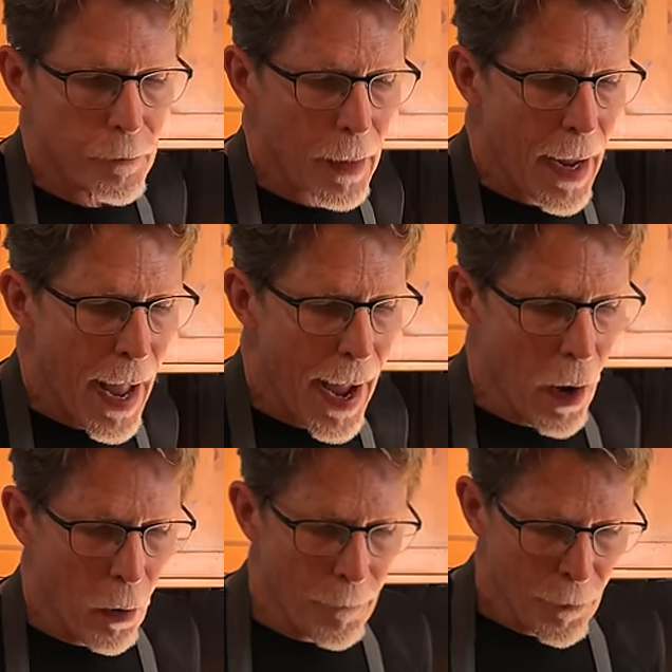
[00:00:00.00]

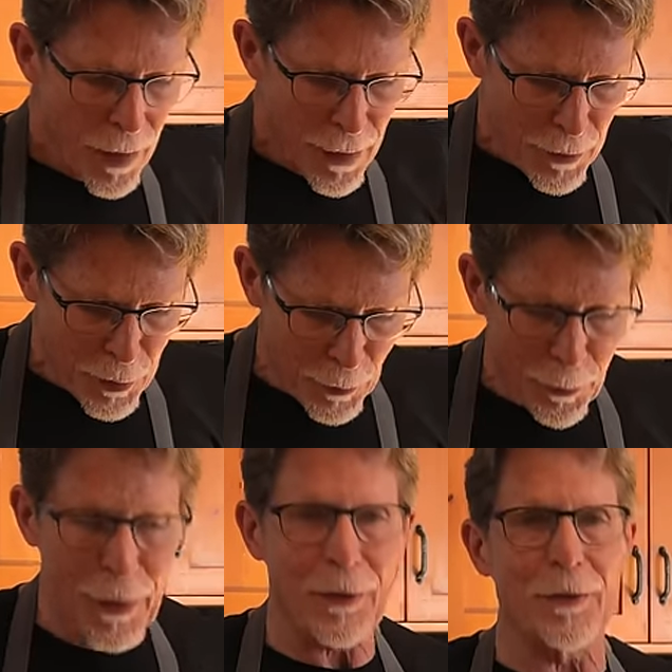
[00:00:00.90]
how to
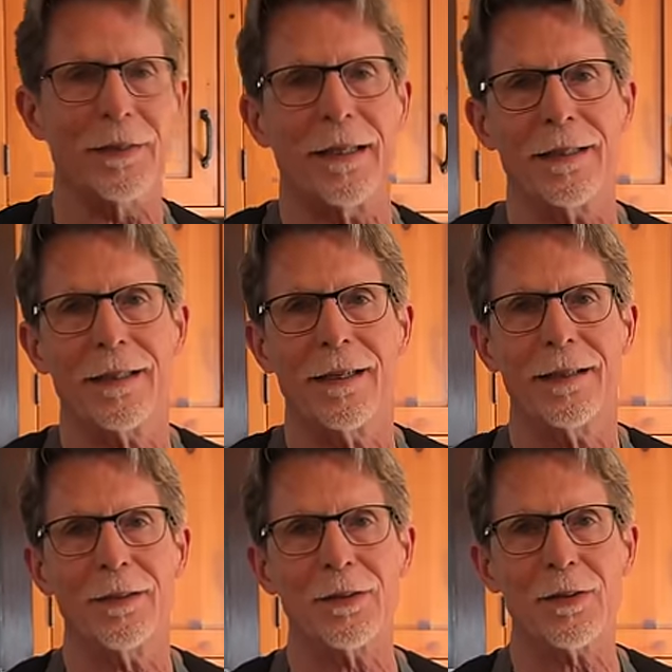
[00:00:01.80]
build it.
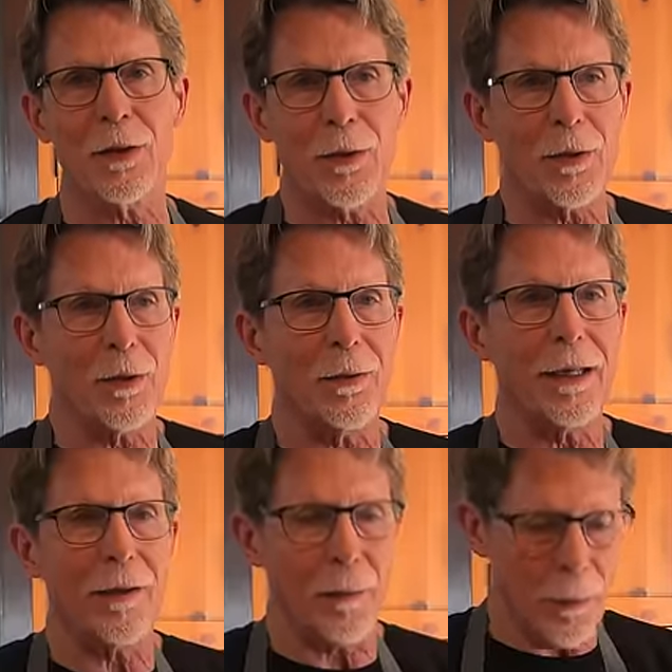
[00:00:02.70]
So you
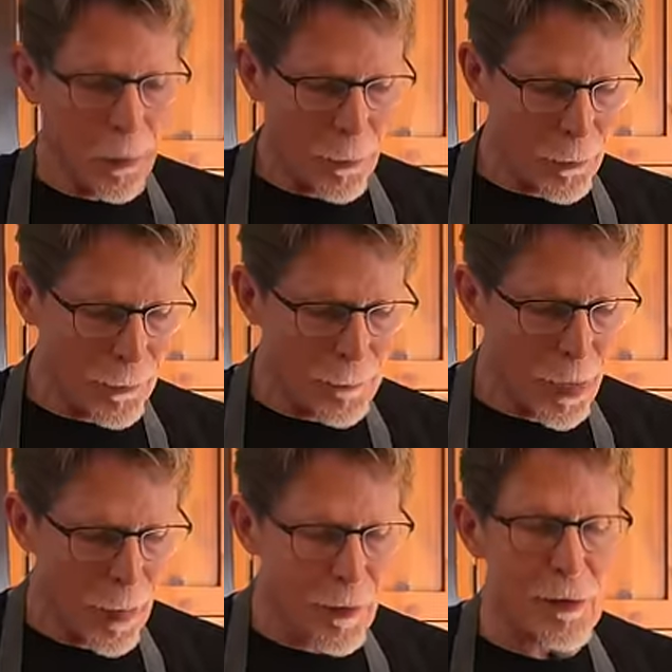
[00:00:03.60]
need a bowl
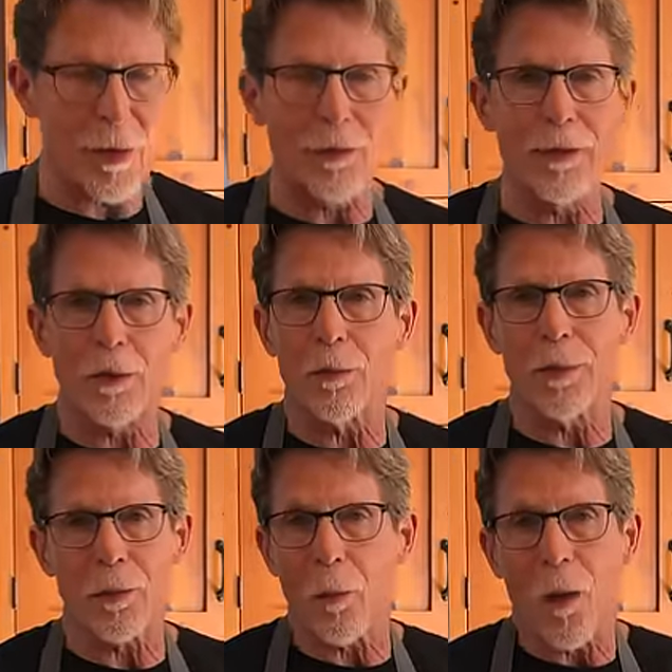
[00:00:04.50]
that's a little
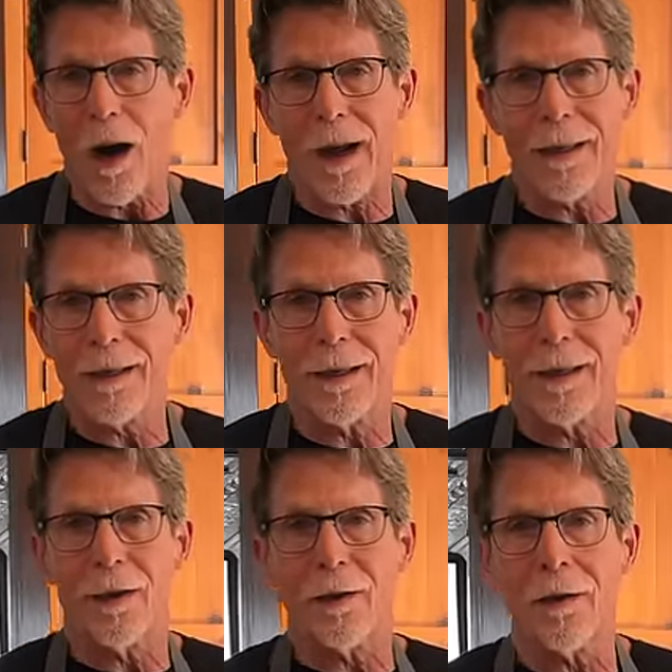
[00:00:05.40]
bit wide
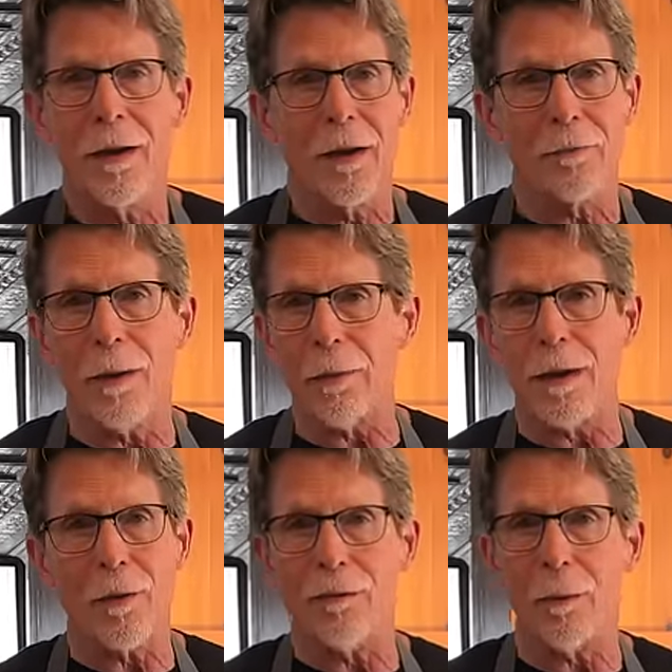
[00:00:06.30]
here. Maybe
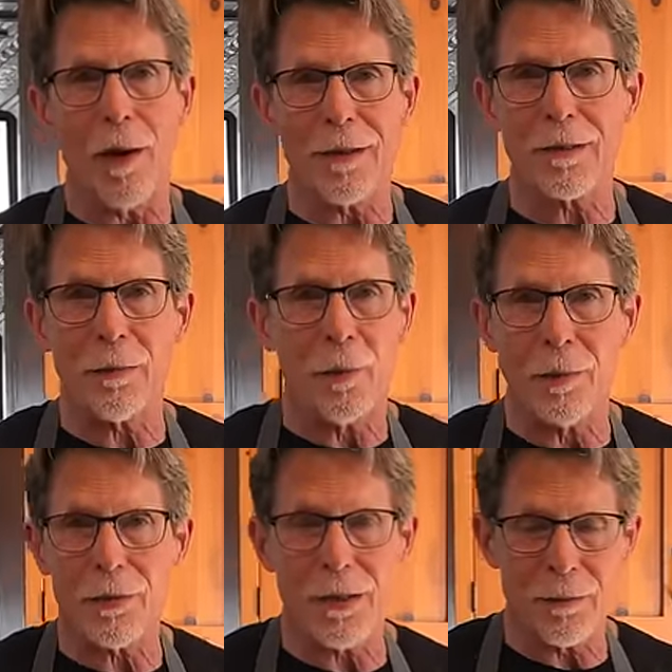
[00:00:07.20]
you have a pasta bowl
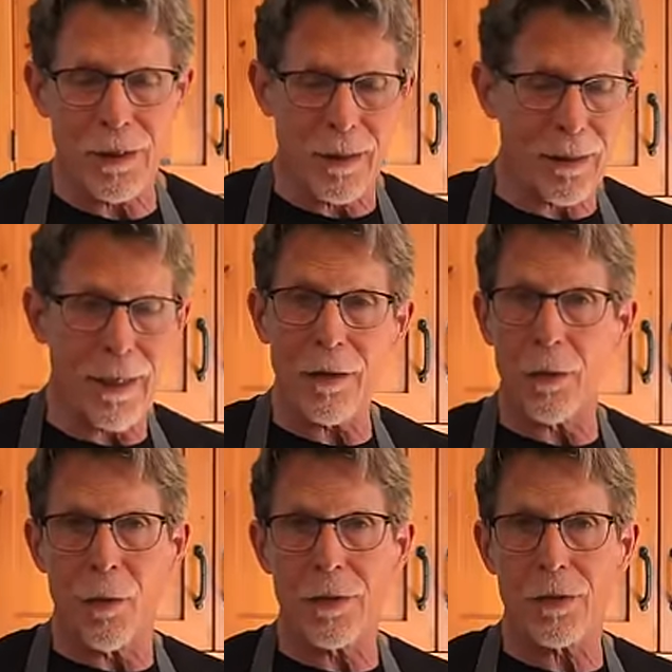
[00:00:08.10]
or something like that and
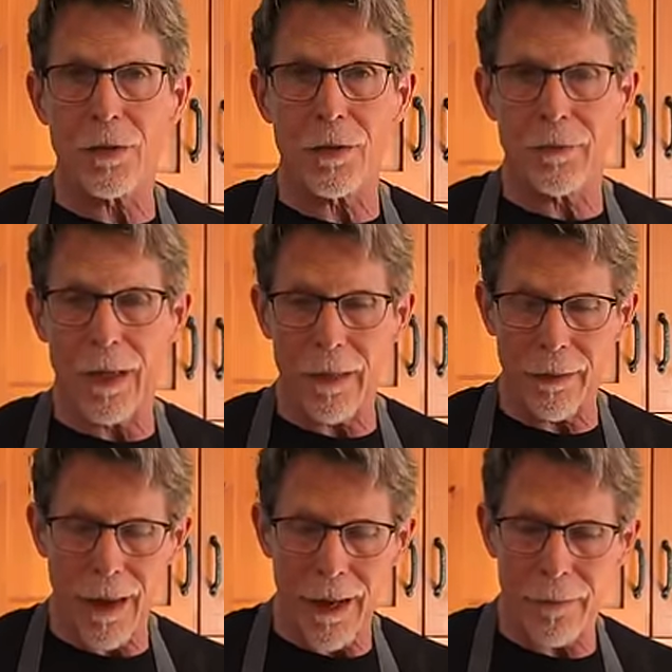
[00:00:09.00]
you want to serve in
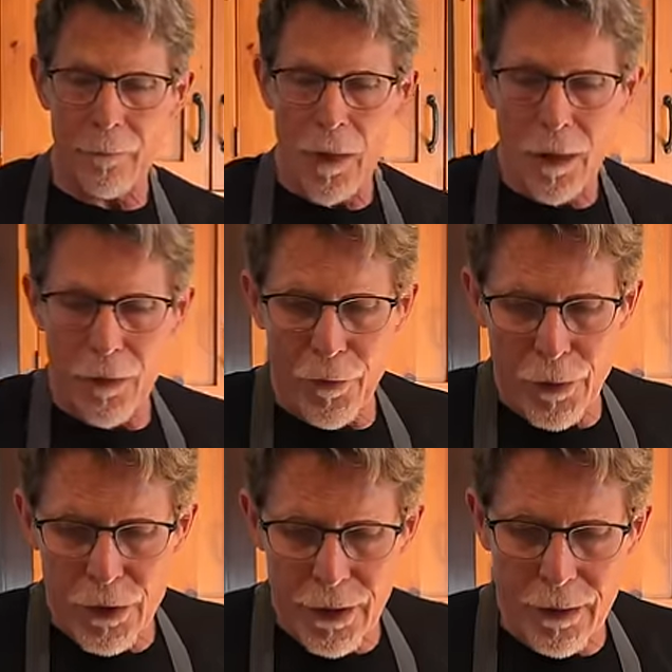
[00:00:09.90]
that. The
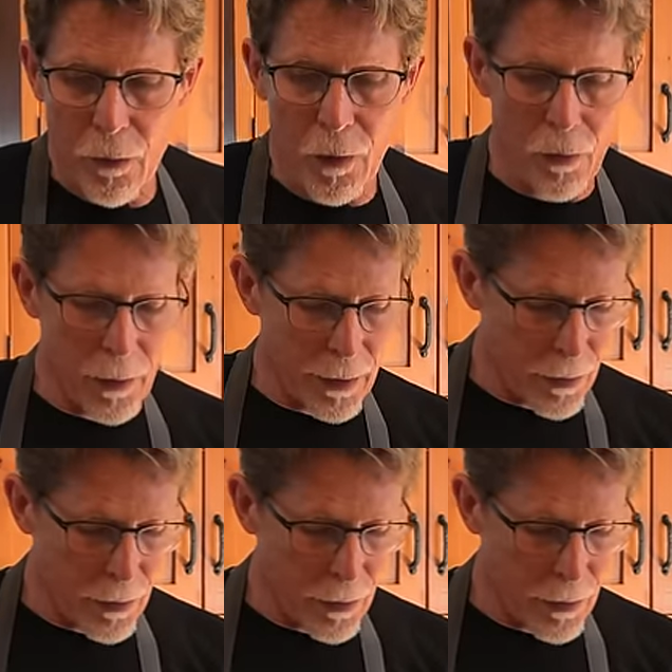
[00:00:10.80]
first thing that we're going